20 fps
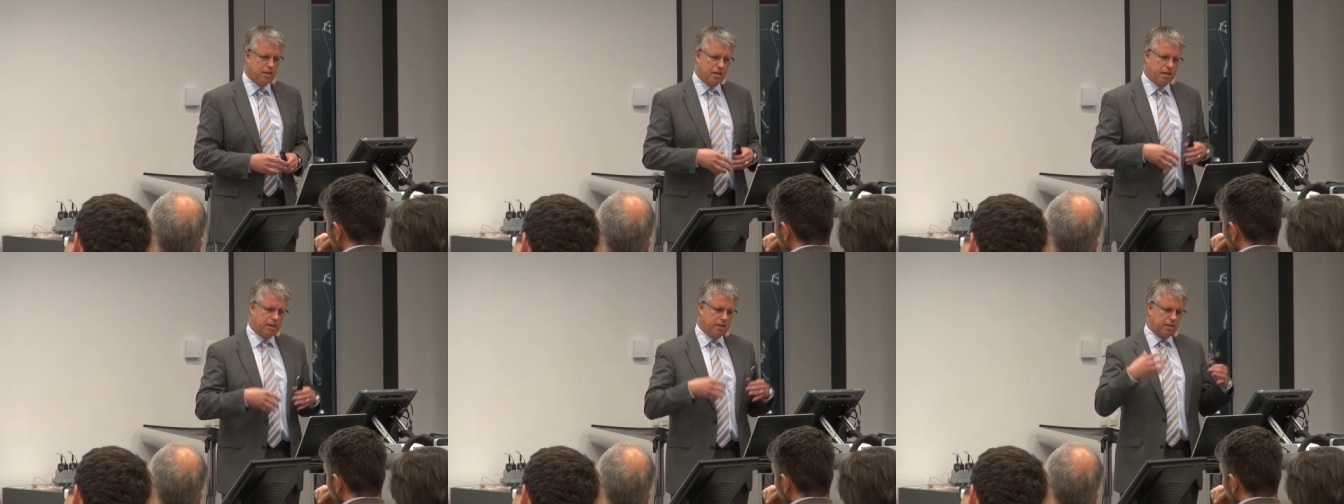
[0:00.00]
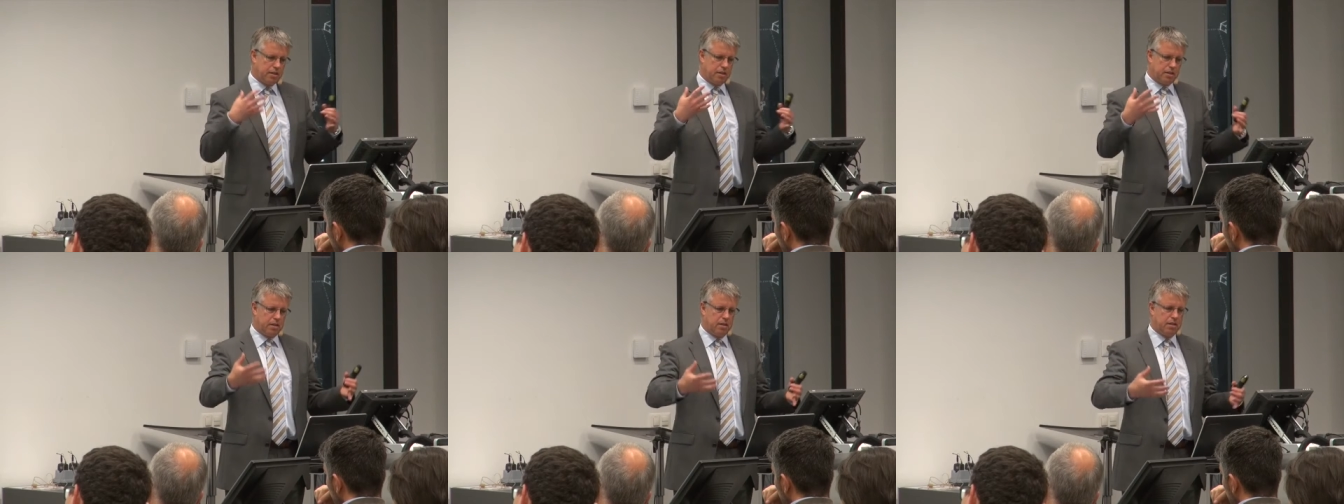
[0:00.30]

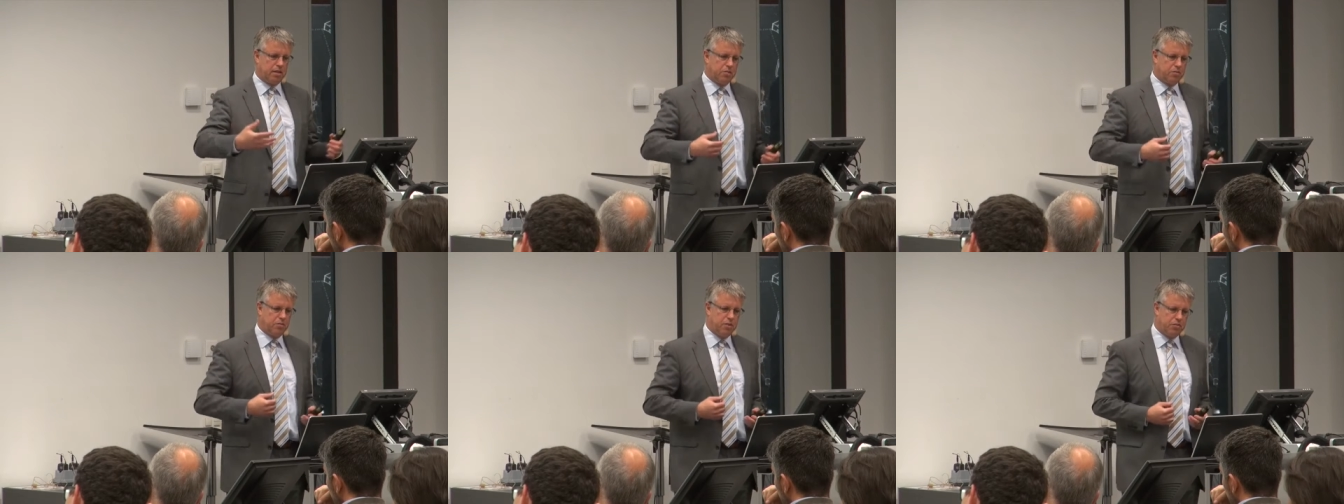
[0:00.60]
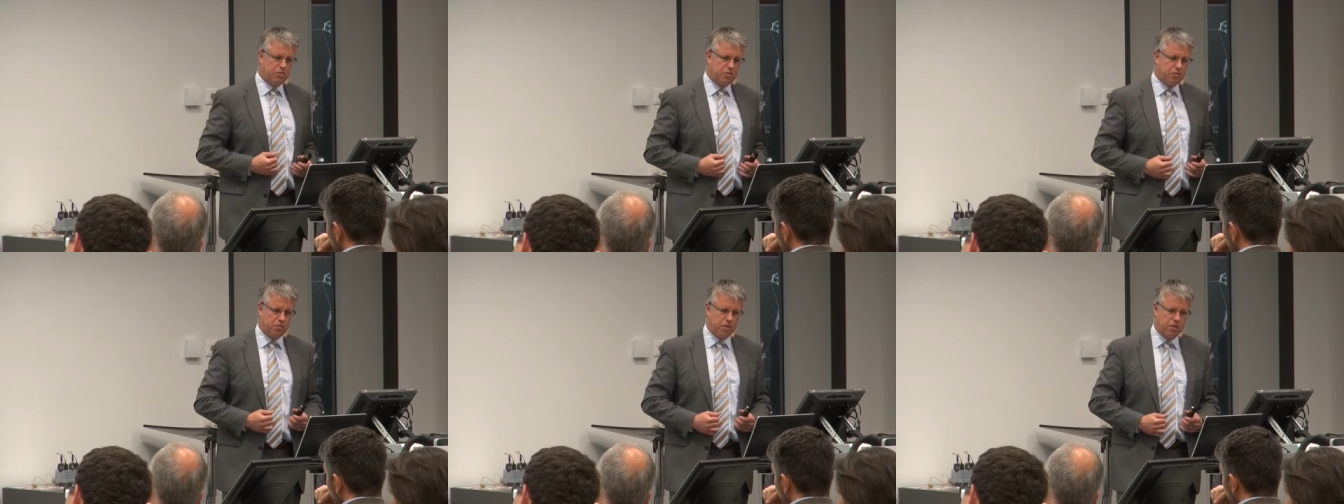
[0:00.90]
And
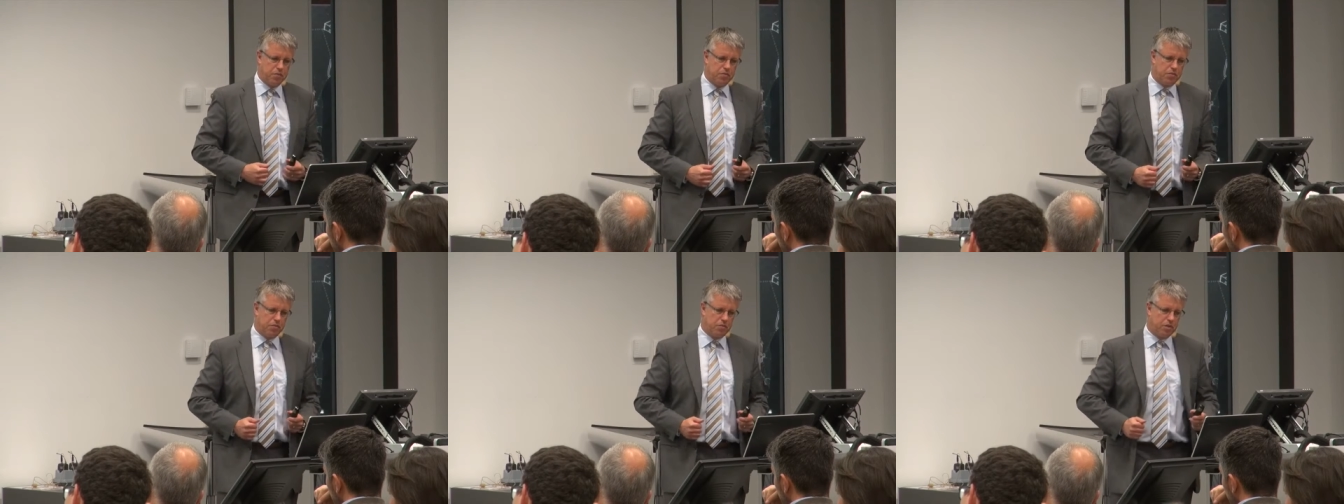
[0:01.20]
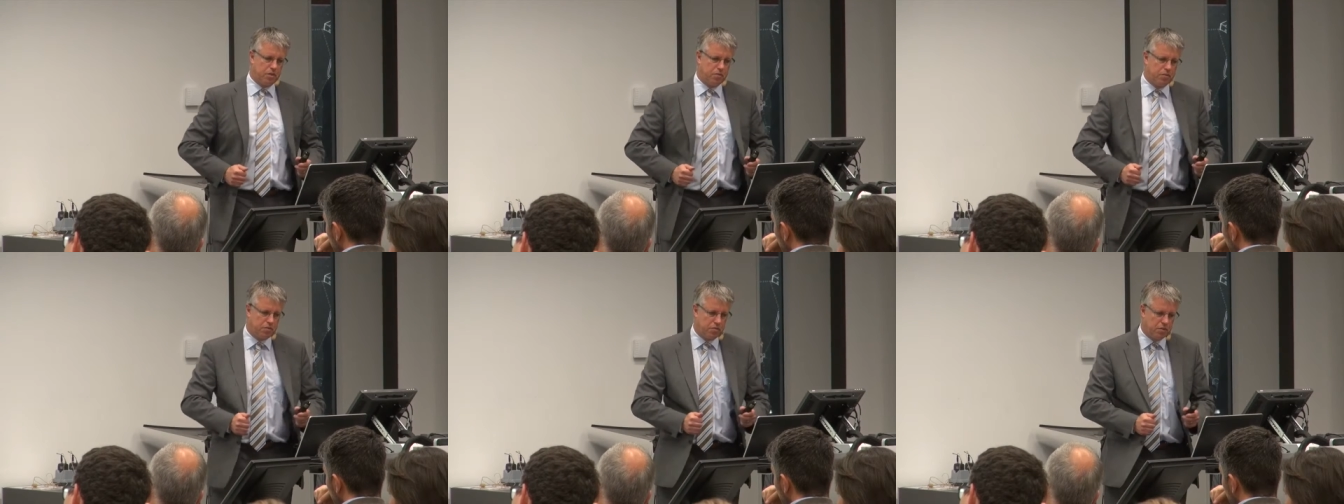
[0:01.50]
with
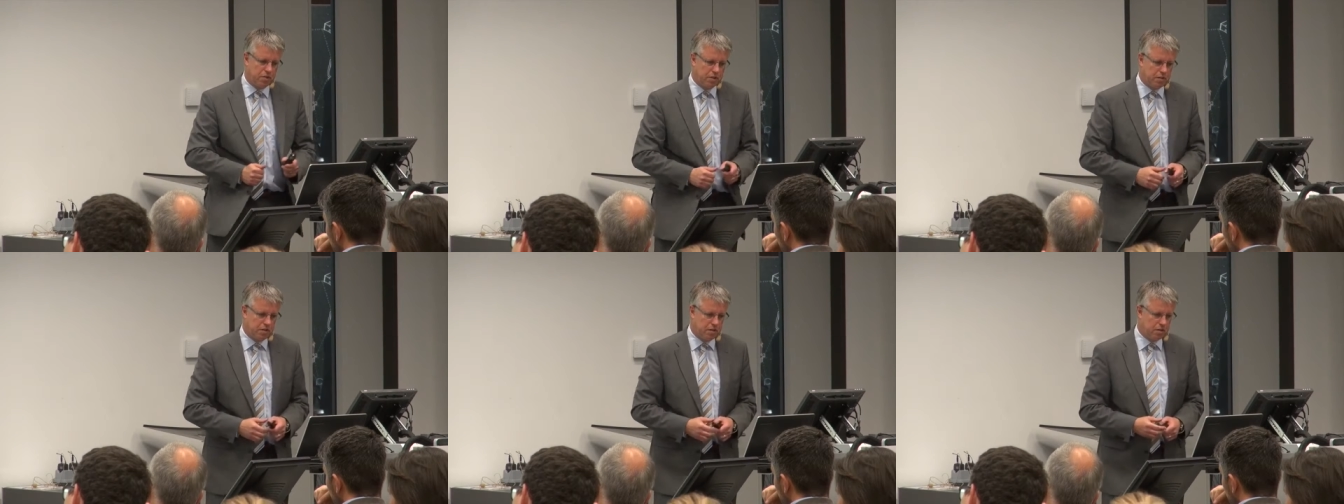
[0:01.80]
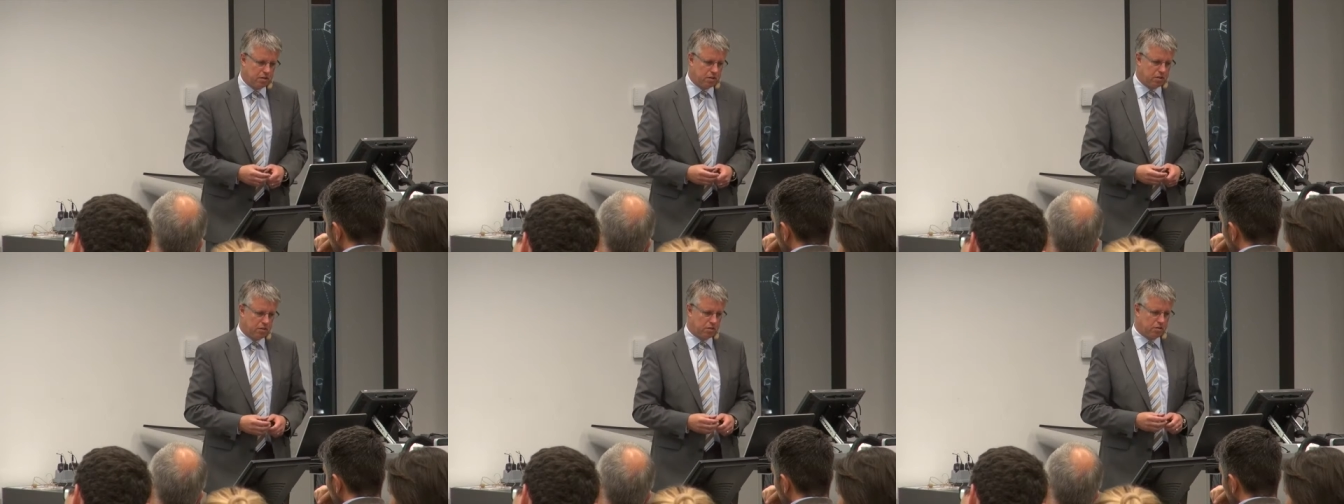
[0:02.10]

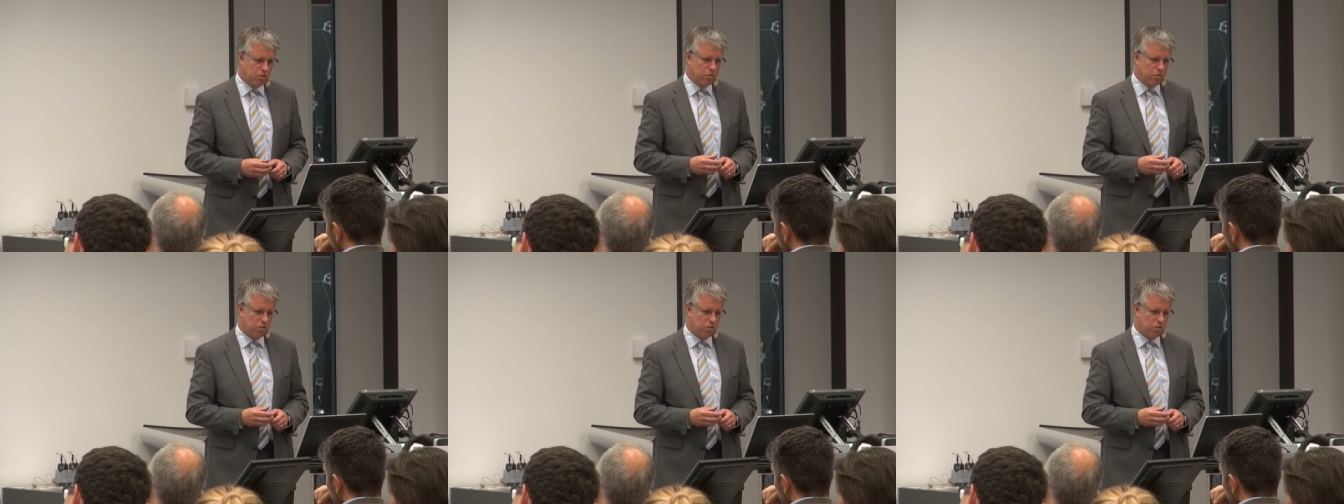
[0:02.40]
digital